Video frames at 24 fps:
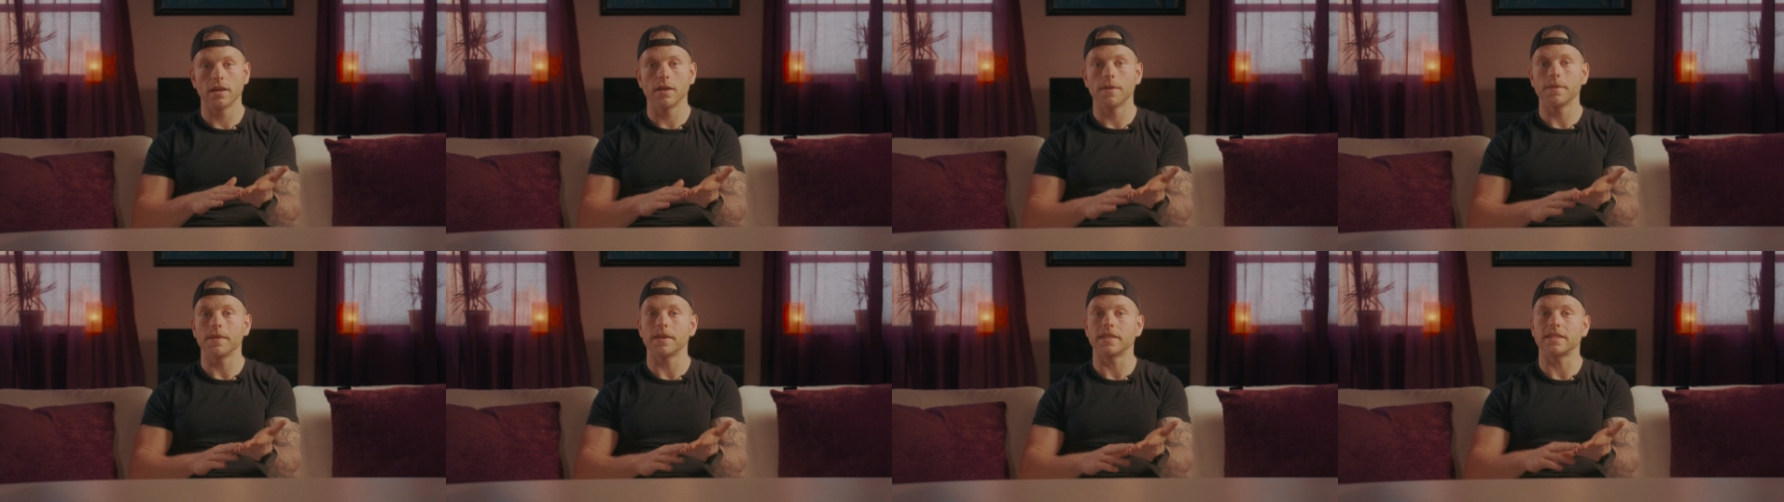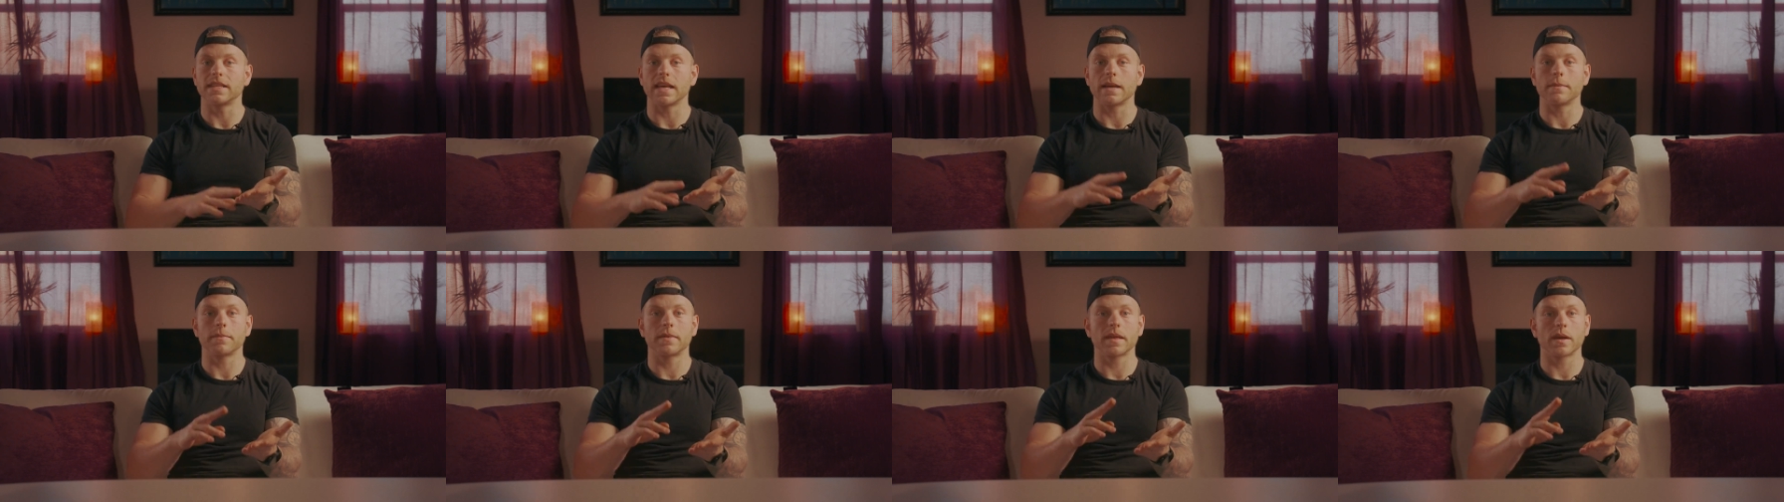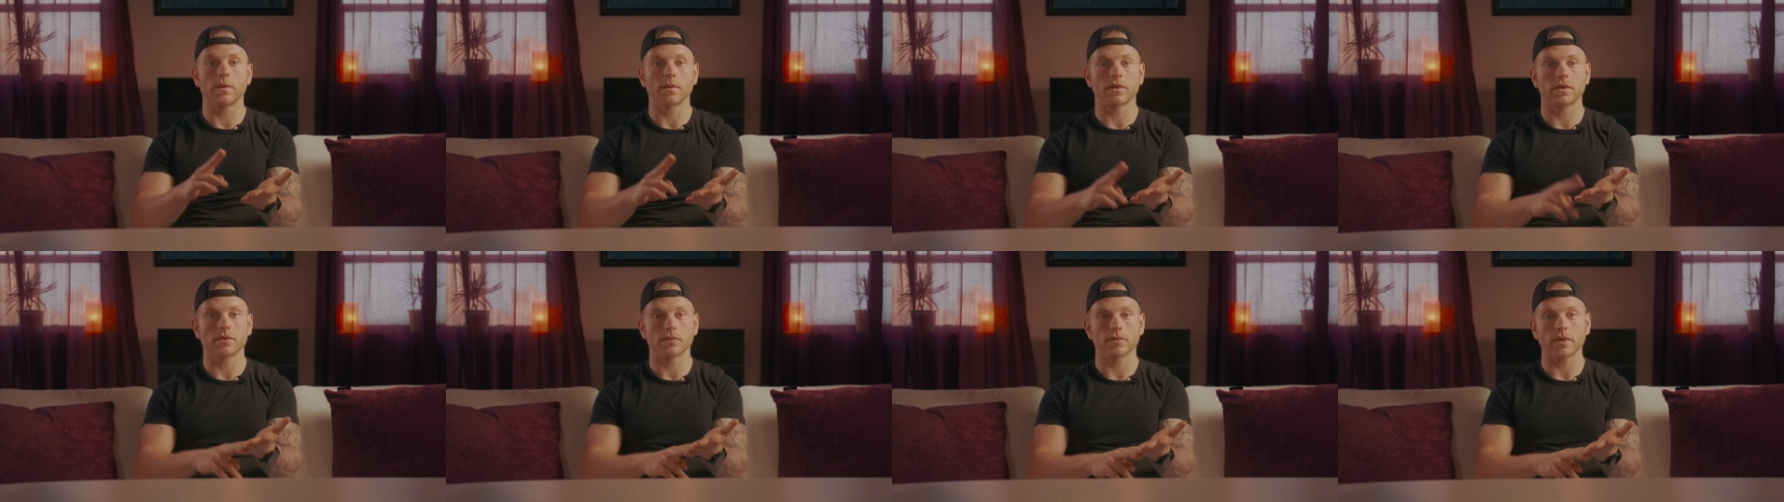The same thing
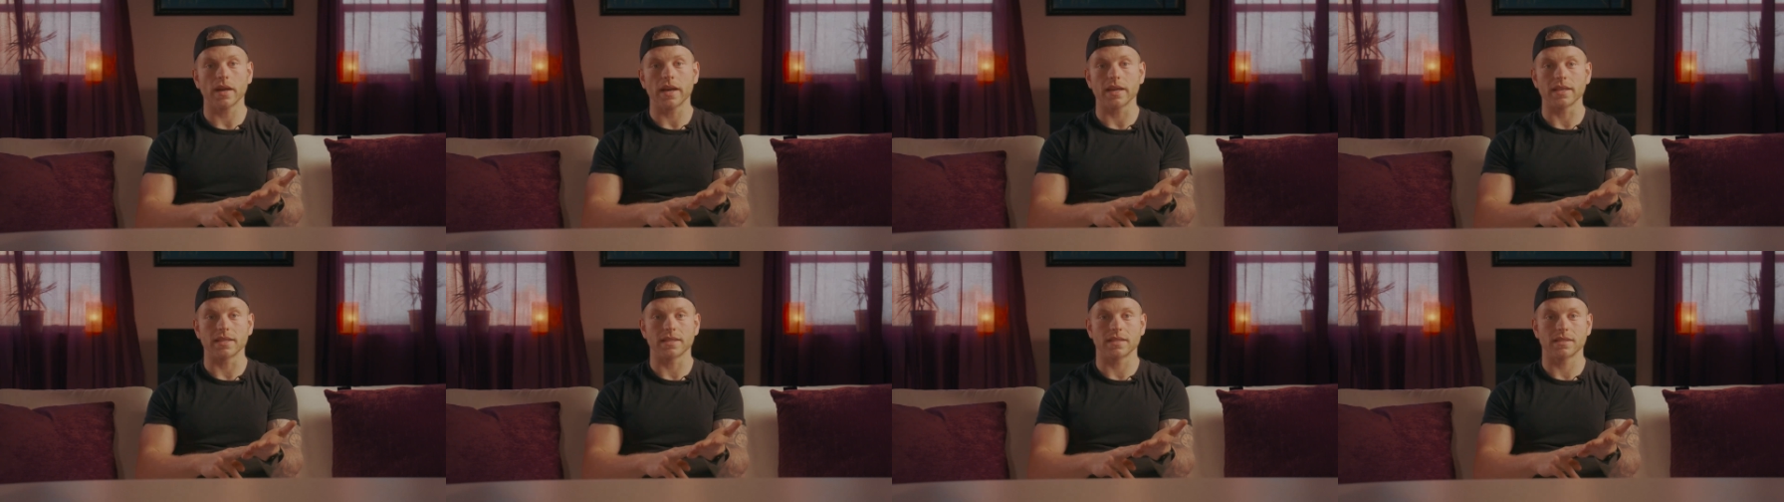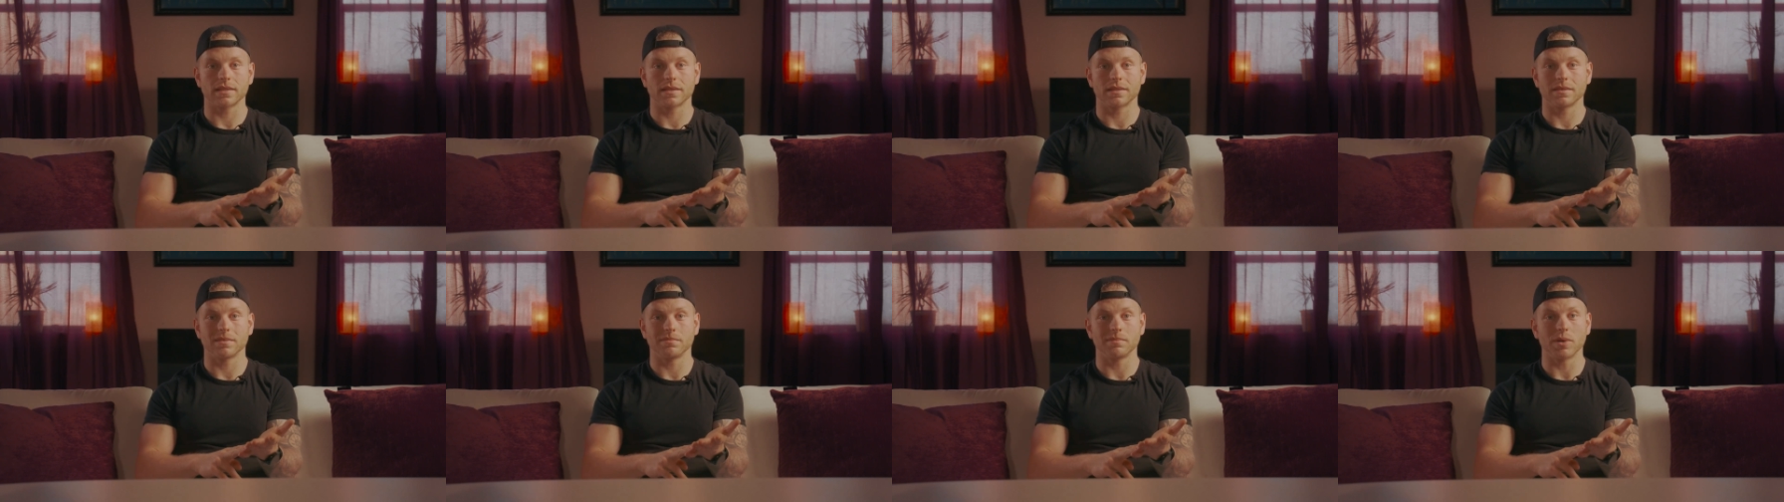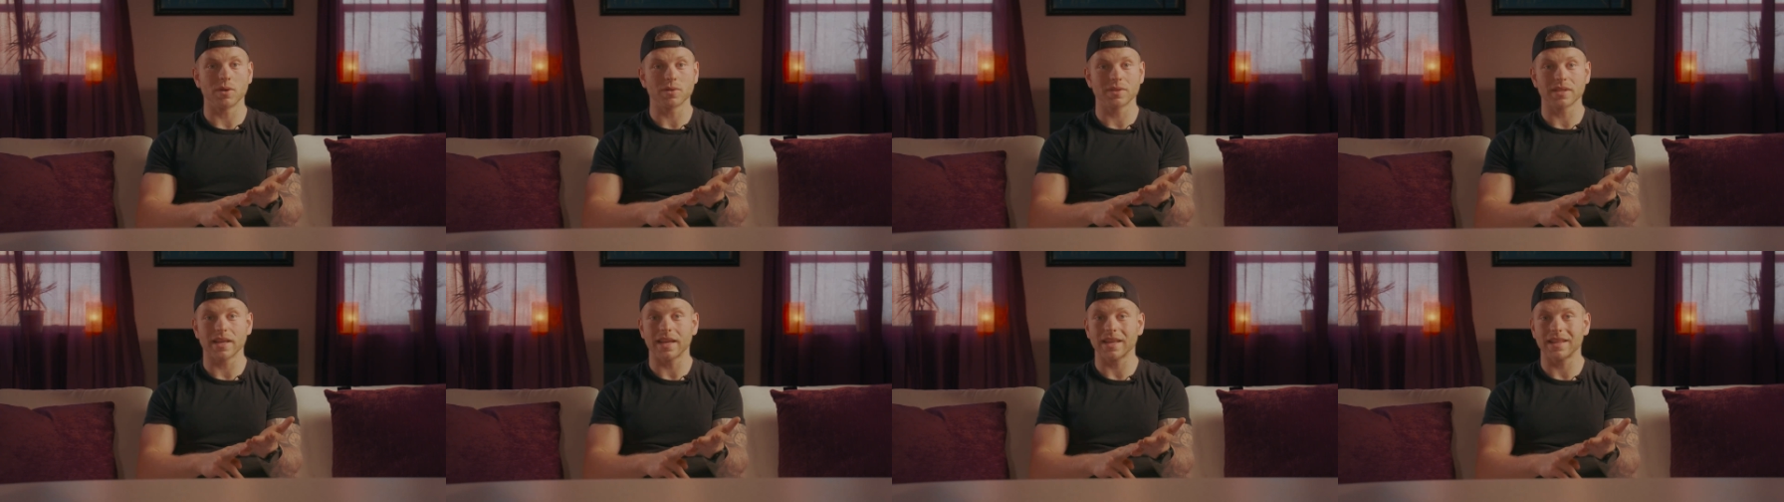with the rice.
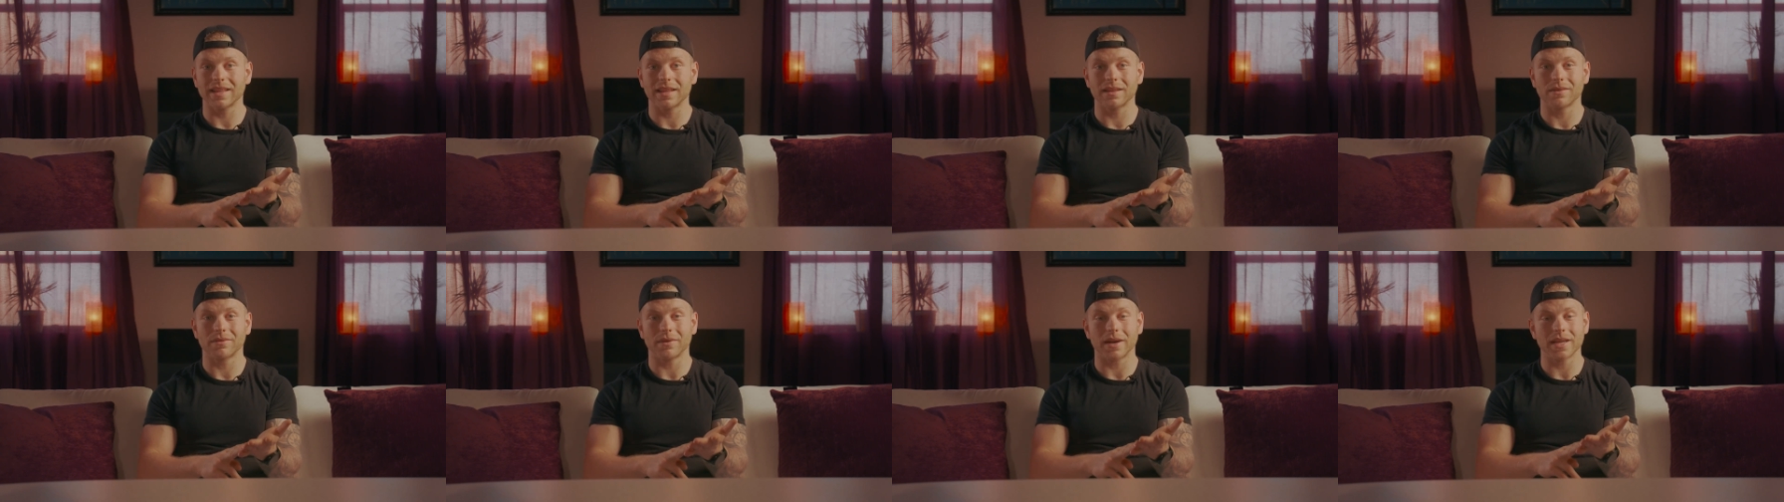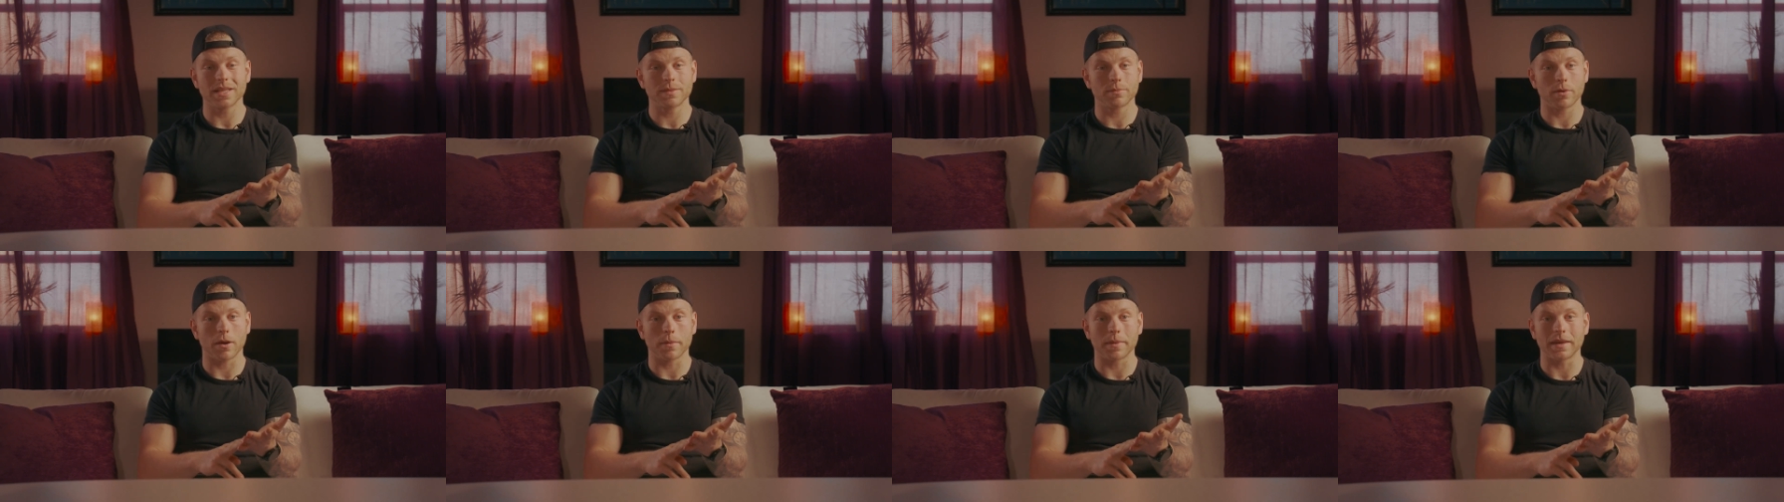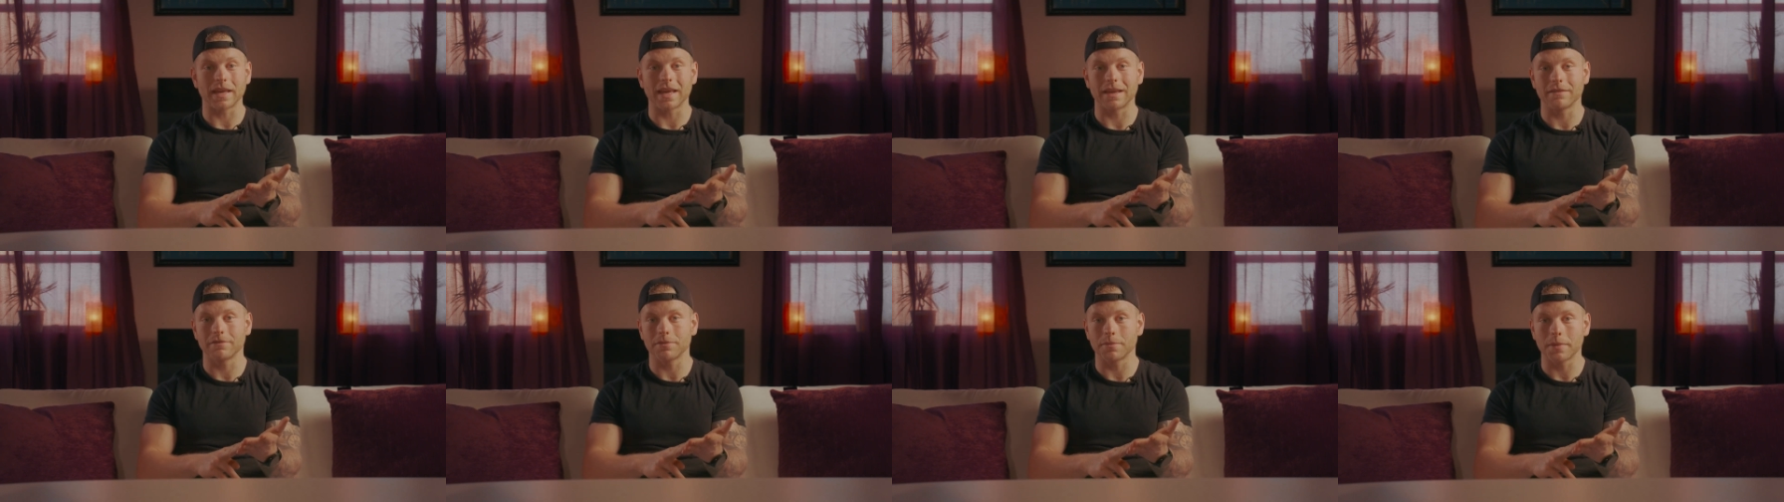Most likely the rice probably
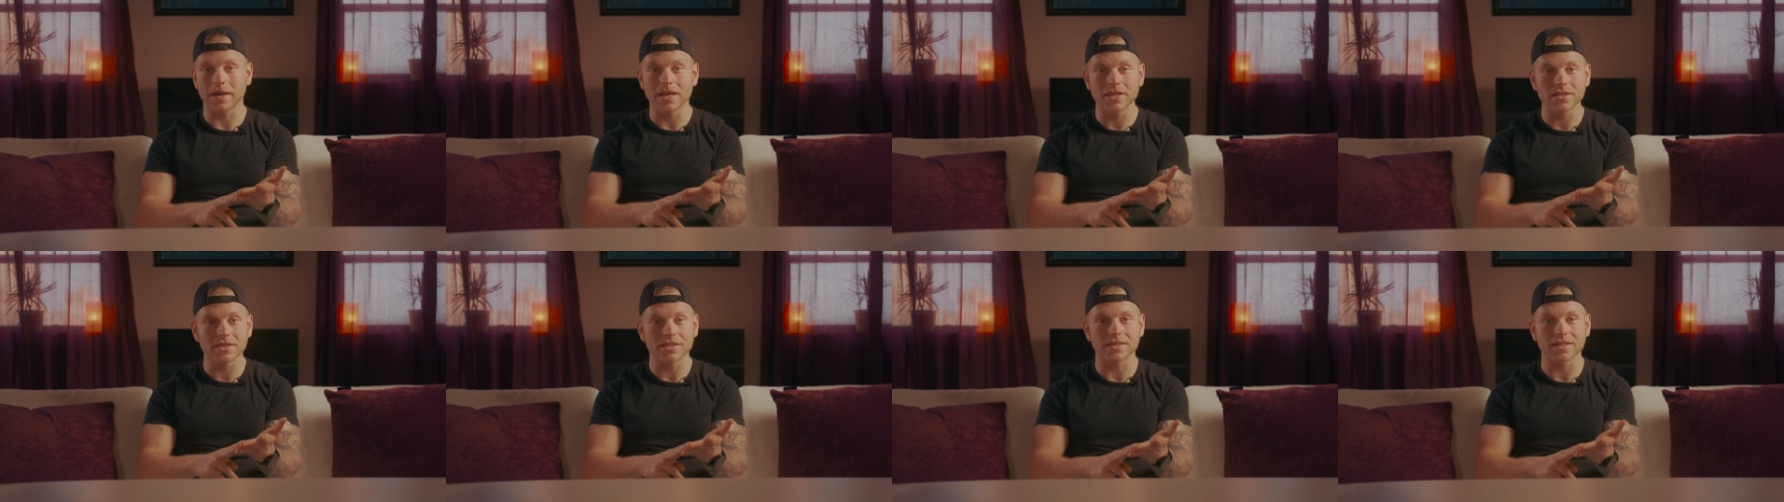came from Asia